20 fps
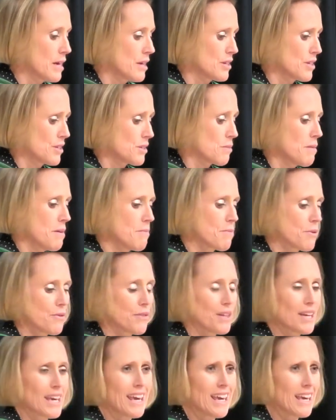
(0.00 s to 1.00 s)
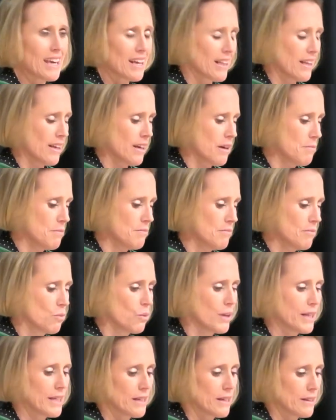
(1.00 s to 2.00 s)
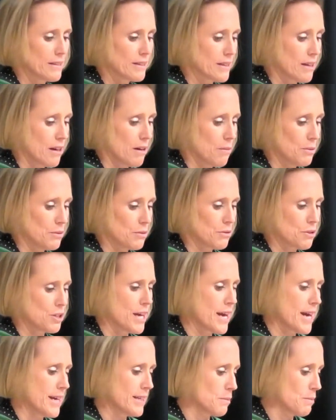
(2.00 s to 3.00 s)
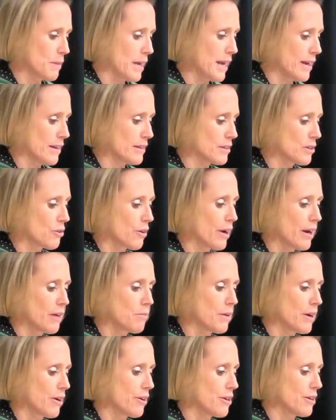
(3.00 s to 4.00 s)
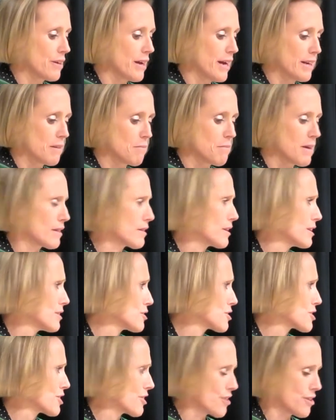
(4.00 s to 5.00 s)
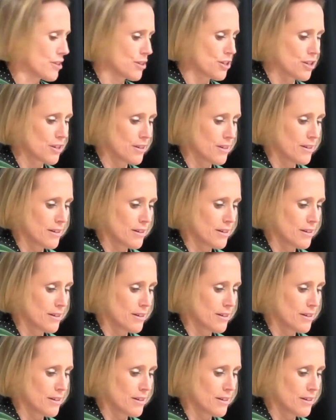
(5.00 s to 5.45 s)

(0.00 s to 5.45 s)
She's a member of the Key Club, Wind Ensemble, Jazz Band, Granbury United Methodist Church,